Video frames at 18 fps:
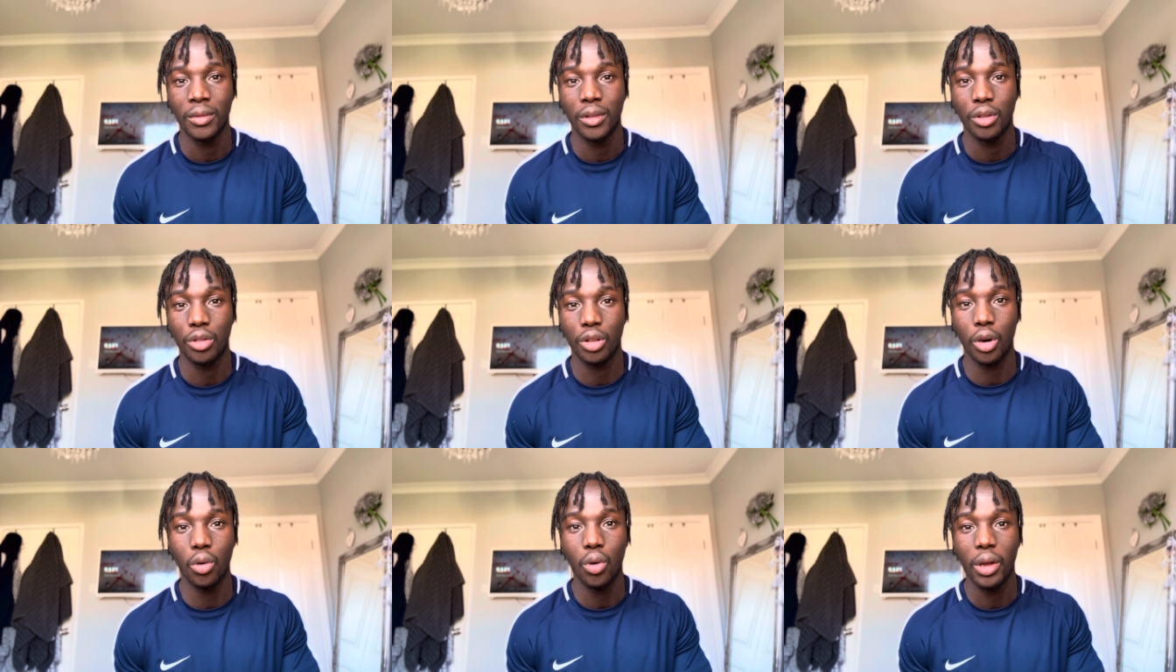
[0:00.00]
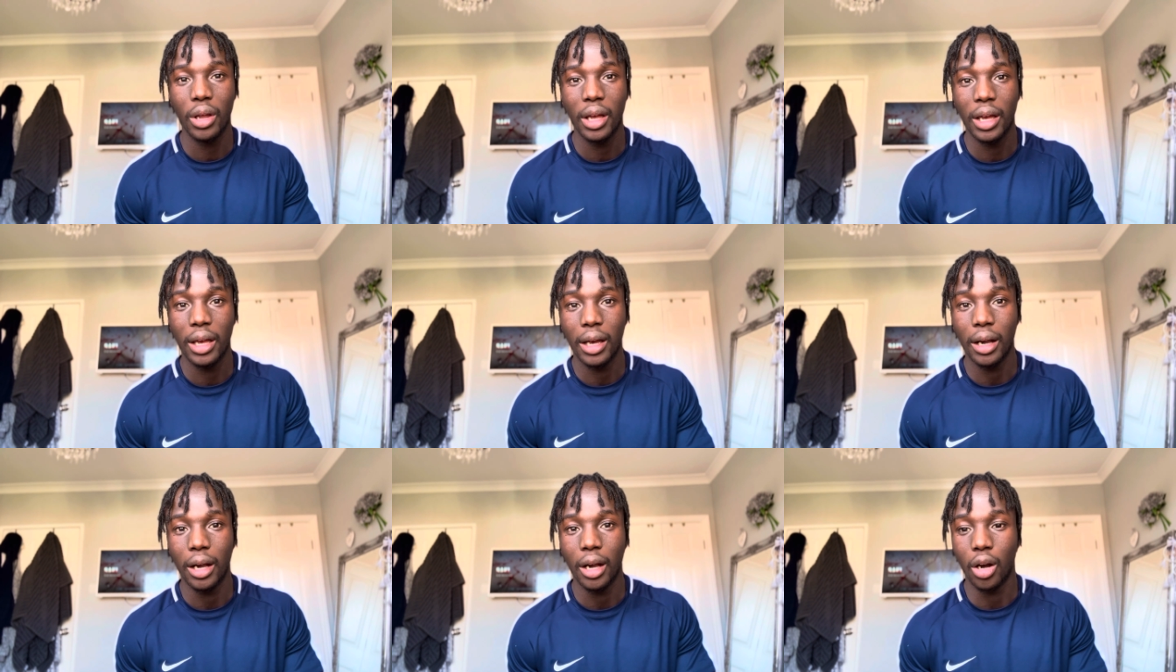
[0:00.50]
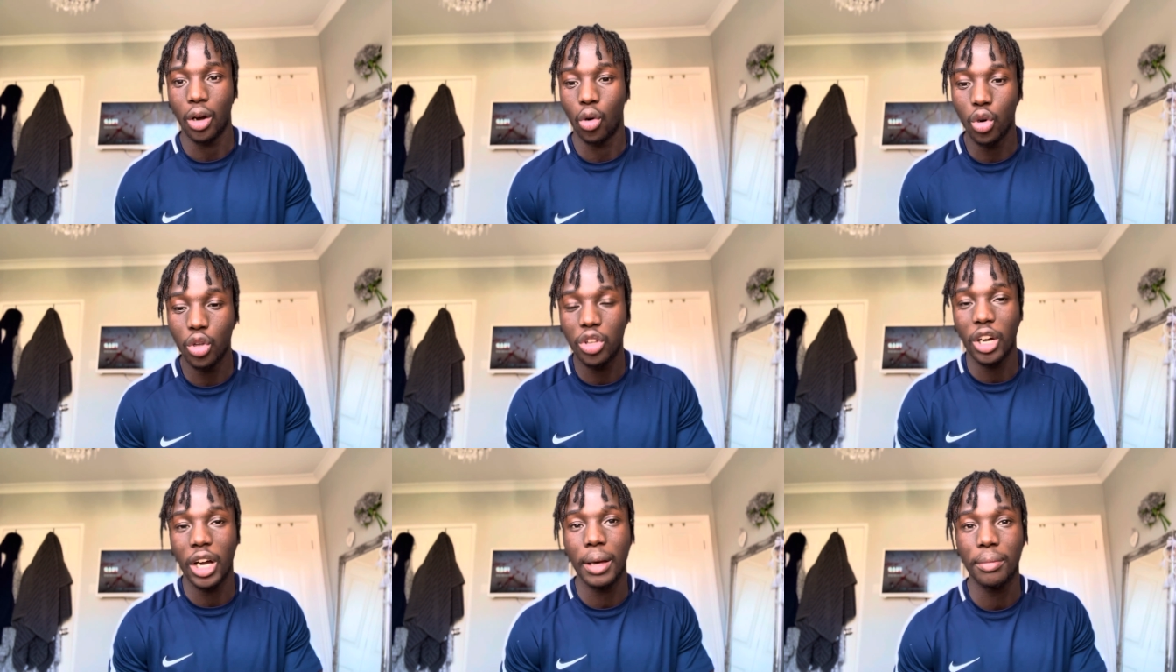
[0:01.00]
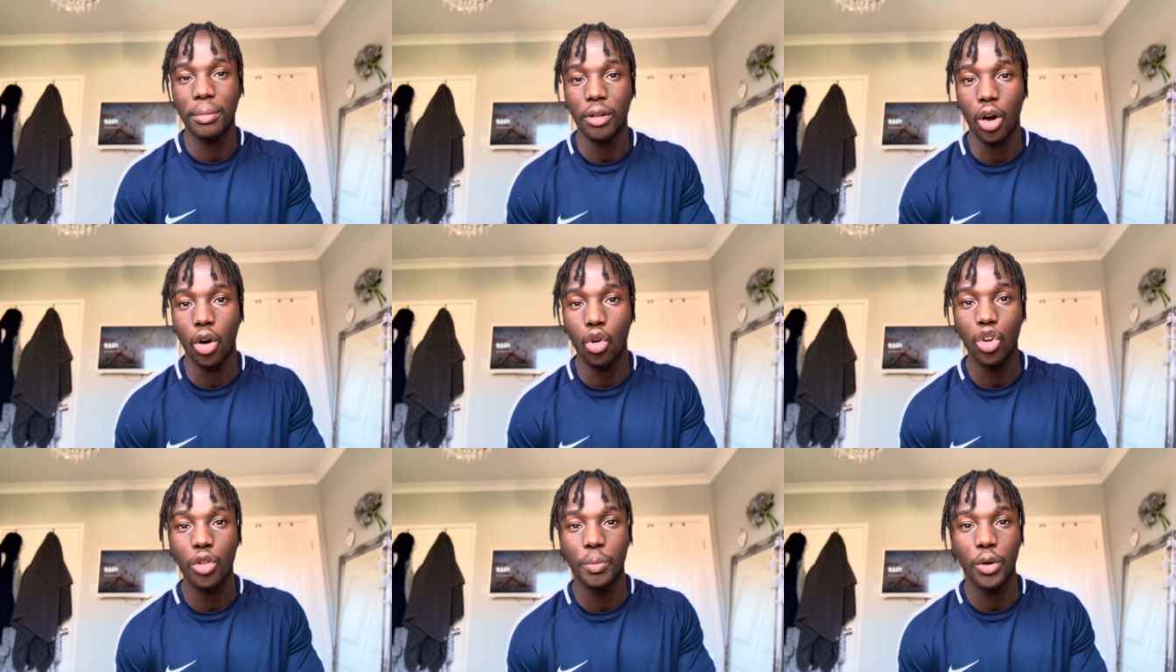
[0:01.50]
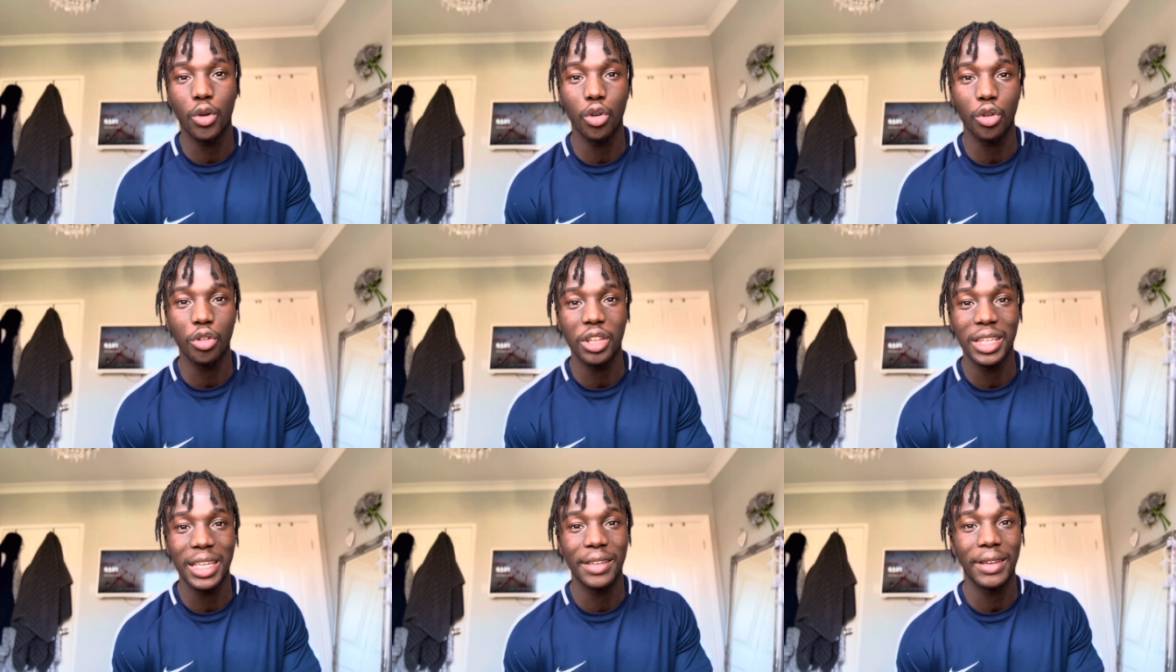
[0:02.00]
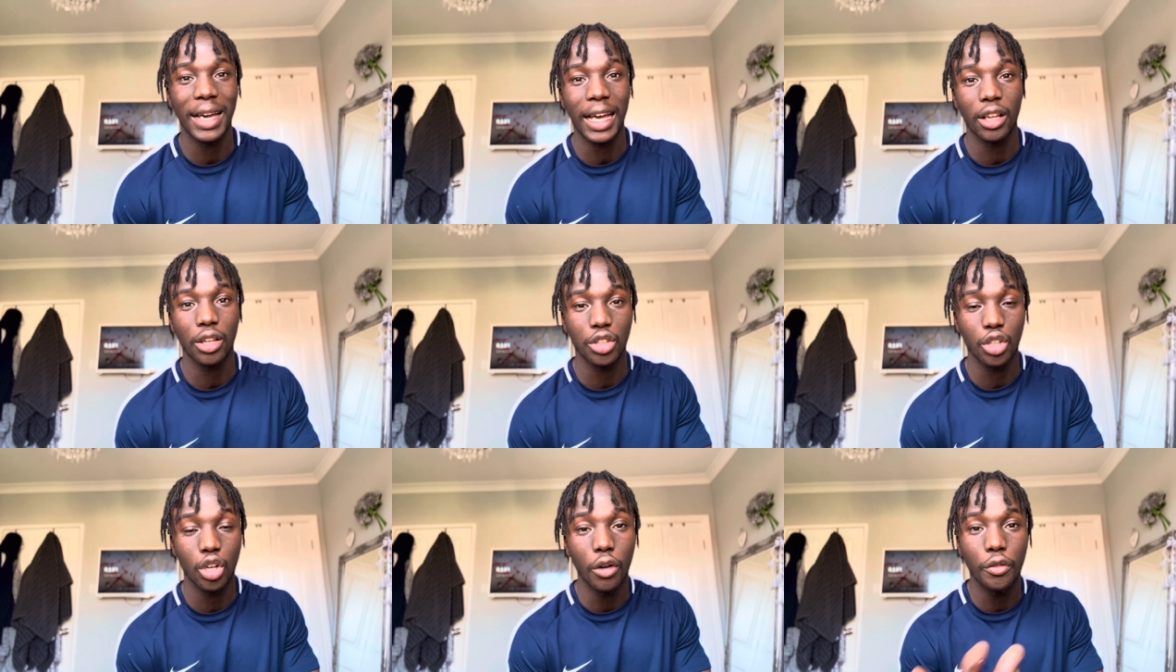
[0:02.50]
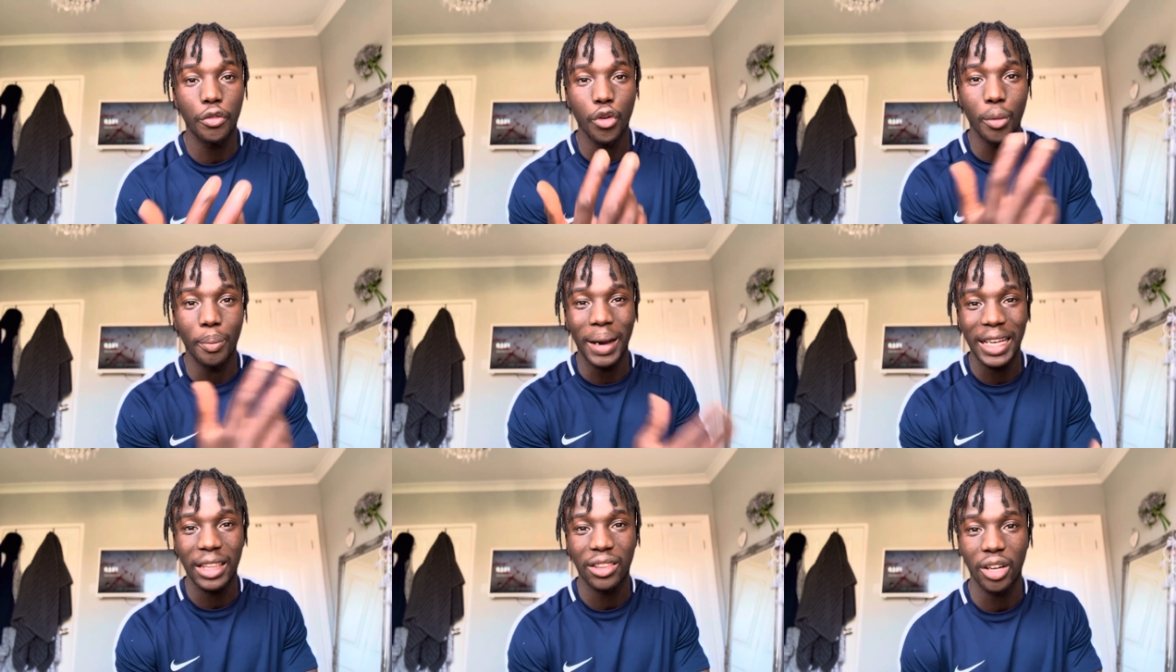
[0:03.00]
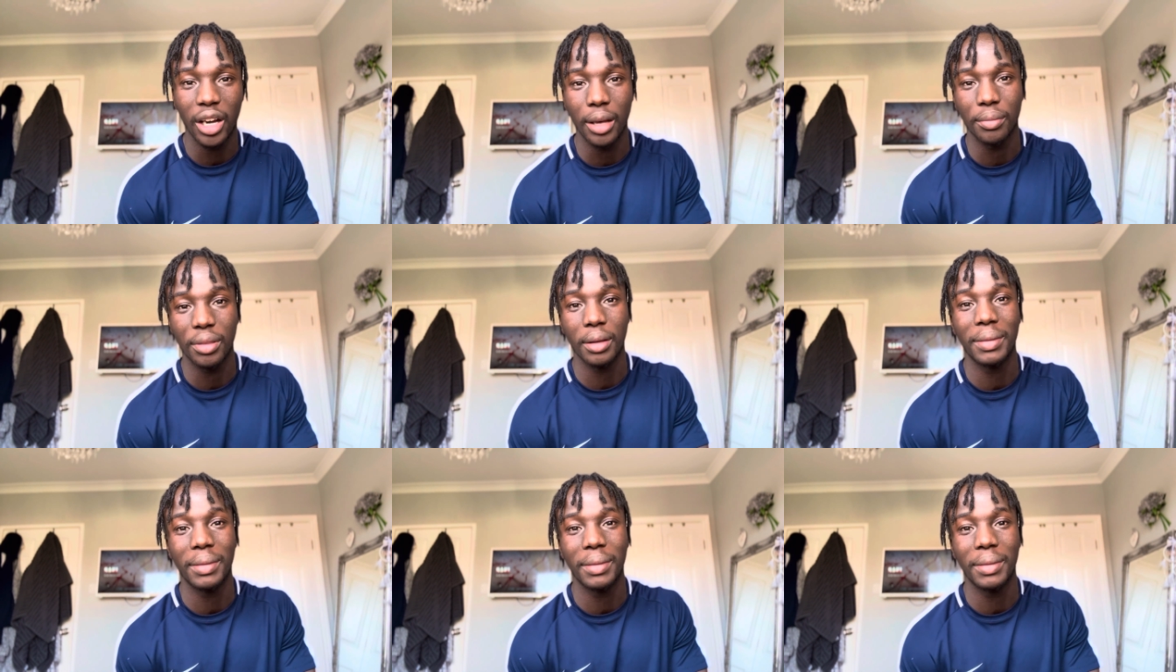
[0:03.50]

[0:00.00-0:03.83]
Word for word: So good times are good because you've gone through bad times.